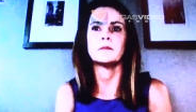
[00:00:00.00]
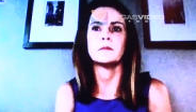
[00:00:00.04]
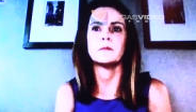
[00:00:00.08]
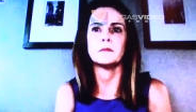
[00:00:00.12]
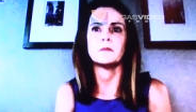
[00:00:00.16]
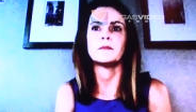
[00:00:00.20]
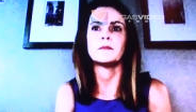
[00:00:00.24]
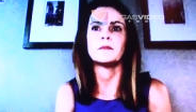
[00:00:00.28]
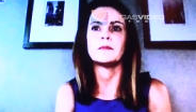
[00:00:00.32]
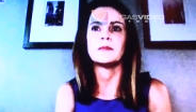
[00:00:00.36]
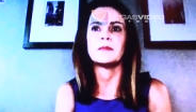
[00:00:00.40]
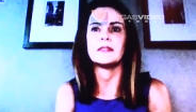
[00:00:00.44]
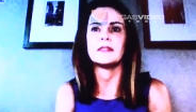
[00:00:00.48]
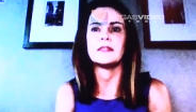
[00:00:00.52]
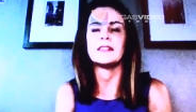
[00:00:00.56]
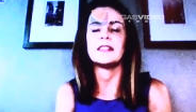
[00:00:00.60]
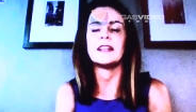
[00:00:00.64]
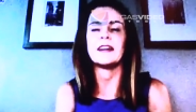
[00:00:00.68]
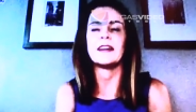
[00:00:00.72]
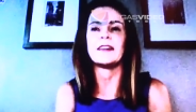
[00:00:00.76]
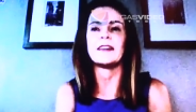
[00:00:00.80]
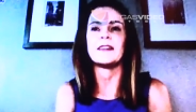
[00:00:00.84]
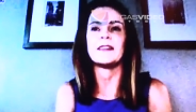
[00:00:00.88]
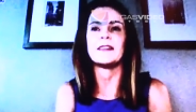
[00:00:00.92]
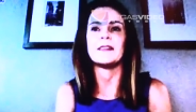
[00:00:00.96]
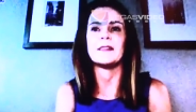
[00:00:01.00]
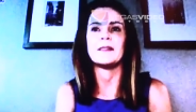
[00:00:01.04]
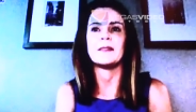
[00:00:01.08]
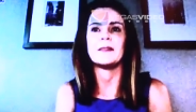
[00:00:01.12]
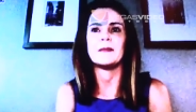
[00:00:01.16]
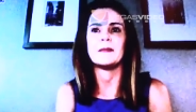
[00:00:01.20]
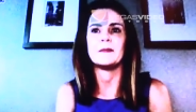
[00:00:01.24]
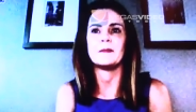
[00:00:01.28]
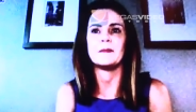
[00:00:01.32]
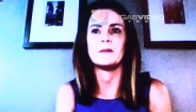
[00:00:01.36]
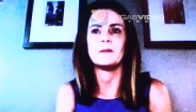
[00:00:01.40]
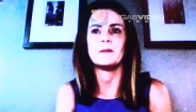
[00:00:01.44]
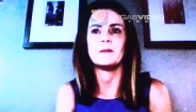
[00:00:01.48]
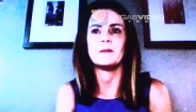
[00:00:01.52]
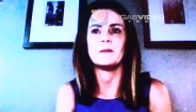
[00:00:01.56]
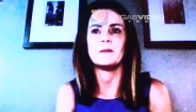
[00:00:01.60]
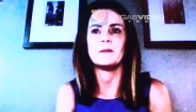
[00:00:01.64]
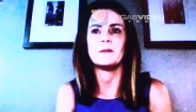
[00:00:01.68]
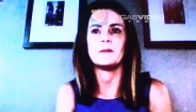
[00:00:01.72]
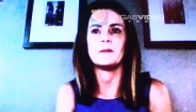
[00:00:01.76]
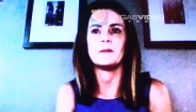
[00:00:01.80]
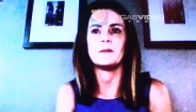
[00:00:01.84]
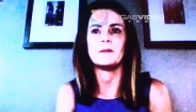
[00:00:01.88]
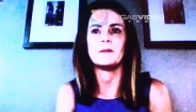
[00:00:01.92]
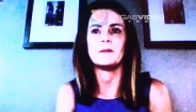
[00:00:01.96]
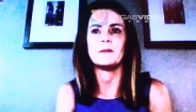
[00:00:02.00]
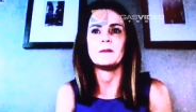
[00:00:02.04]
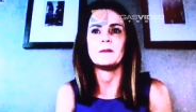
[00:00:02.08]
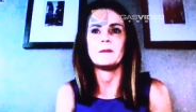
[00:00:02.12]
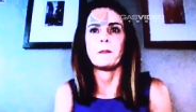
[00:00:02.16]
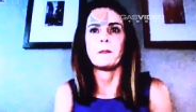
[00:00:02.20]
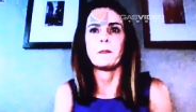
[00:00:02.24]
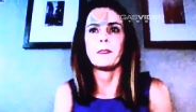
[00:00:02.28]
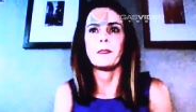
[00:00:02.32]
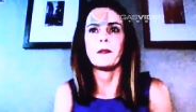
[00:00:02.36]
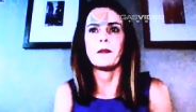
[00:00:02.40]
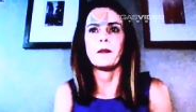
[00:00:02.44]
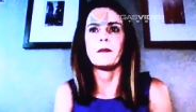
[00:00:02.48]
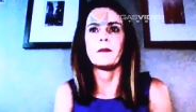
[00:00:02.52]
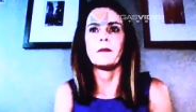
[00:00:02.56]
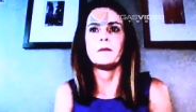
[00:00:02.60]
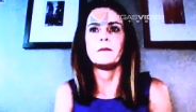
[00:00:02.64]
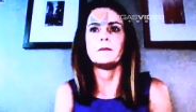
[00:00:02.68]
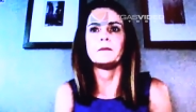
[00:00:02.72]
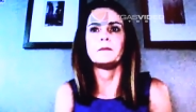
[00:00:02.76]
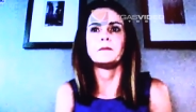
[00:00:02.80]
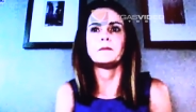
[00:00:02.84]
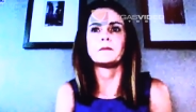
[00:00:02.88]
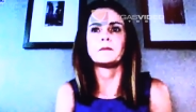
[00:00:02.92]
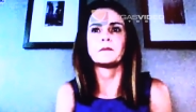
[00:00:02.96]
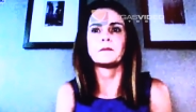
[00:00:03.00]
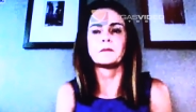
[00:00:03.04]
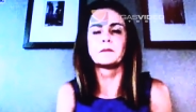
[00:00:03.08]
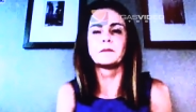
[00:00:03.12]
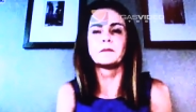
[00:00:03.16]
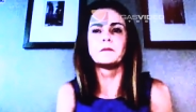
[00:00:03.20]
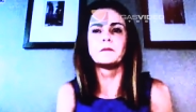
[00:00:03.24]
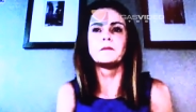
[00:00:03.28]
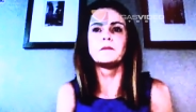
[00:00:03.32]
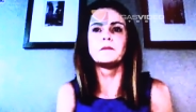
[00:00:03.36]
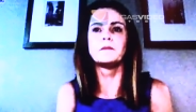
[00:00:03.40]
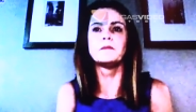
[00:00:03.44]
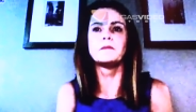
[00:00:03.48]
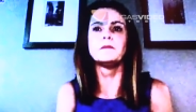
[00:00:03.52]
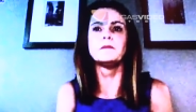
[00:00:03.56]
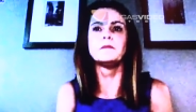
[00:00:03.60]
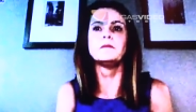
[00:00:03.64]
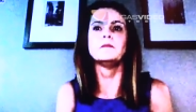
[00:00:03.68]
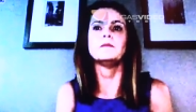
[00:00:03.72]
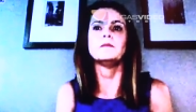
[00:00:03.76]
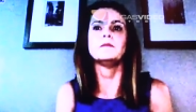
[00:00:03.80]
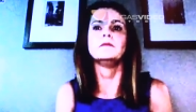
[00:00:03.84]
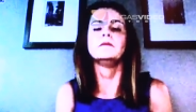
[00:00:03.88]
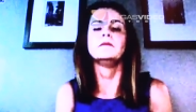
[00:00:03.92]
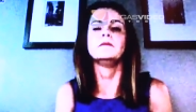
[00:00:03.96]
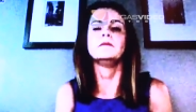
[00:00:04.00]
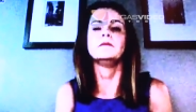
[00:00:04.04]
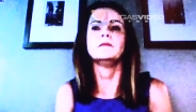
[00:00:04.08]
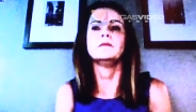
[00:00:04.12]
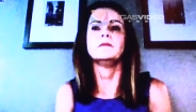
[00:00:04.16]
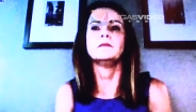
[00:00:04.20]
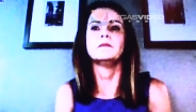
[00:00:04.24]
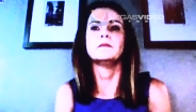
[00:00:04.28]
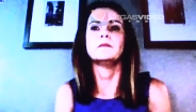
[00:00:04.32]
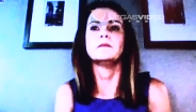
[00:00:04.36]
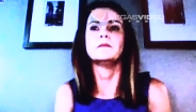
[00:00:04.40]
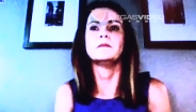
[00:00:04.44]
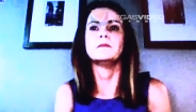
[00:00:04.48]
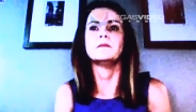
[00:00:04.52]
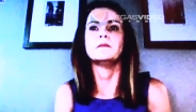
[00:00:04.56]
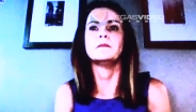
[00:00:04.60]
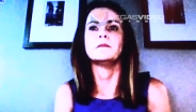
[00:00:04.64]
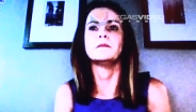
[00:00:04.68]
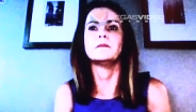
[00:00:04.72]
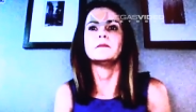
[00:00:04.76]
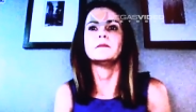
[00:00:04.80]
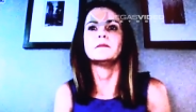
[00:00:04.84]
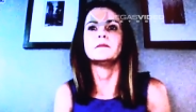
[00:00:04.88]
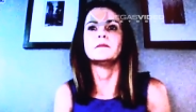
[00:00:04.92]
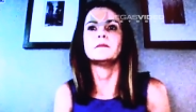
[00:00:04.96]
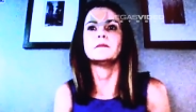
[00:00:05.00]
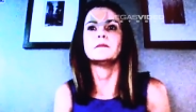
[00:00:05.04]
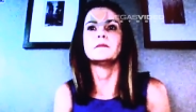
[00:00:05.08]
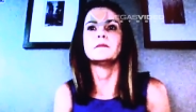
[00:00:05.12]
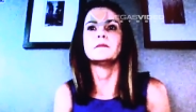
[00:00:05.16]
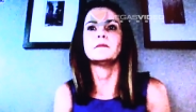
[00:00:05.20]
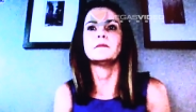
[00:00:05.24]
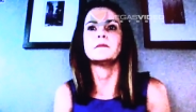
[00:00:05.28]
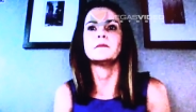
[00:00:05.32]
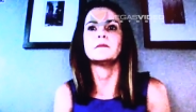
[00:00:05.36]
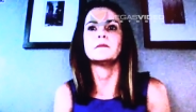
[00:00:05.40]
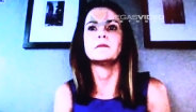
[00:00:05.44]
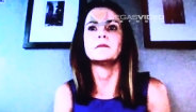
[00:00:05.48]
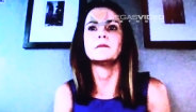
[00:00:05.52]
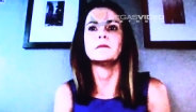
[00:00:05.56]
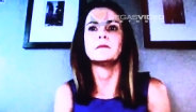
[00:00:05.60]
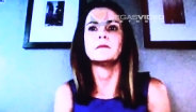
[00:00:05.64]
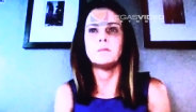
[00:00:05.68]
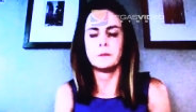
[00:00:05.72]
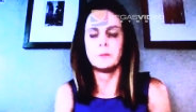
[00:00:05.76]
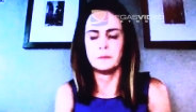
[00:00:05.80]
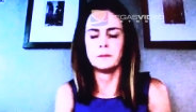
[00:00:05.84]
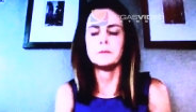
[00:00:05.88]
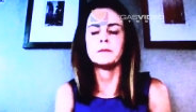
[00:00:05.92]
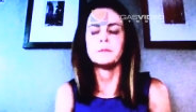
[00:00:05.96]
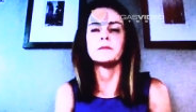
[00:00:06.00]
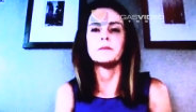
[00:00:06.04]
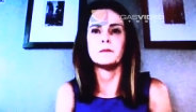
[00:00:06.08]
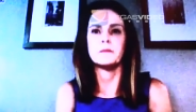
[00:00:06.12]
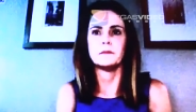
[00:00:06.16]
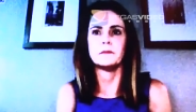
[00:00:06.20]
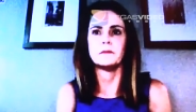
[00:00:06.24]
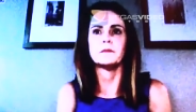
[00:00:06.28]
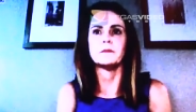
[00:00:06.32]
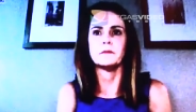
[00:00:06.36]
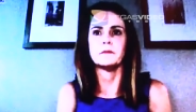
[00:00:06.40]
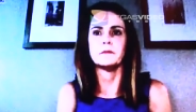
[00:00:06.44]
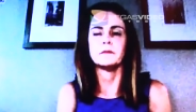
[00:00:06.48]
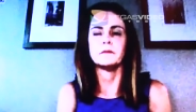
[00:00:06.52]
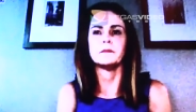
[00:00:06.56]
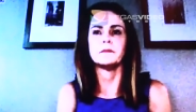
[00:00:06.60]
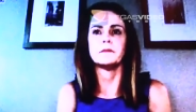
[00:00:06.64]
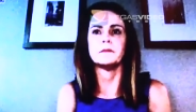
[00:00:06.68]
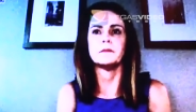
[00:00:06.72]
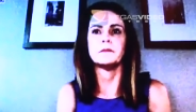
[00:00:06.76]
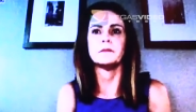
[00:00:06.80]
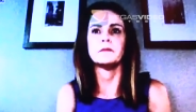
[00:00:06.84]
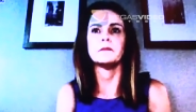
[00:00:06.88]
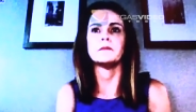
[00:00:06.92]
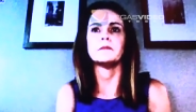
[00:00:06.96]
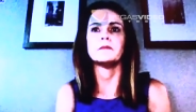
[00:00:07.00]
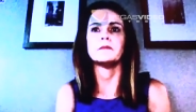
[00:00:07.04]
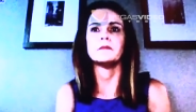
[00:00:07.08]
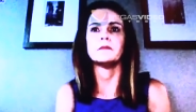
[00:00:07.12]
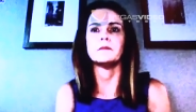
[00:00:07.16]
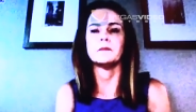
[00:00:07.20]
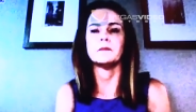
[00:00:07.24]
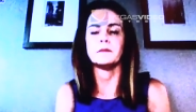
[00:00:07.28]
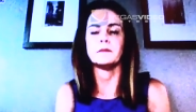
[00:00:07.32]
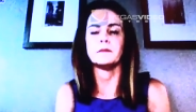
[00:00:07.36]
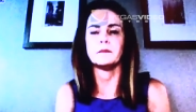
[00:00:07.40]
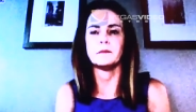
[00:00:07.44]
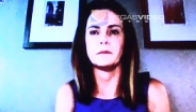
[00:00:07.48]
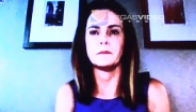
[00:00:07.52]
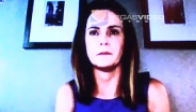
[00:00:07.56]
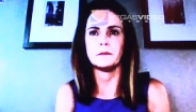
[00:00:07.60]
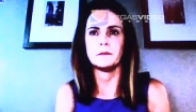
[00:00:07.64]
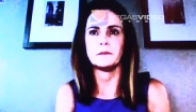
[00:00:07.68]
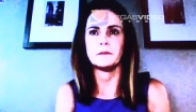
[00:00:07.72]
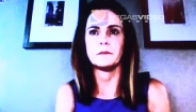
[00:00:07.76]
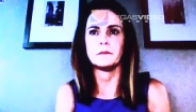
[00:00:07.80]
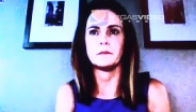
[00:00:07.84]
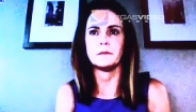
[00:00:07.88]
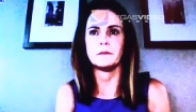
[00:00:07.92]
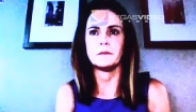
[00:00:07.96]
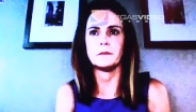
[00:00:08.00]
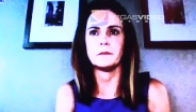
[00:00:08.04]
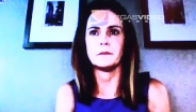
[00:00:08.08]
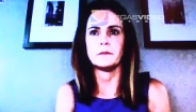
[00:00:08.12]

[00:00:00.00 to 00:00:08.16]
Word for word: in this model, in this program, it's actually the community coming in and, and investing in in the financial institution.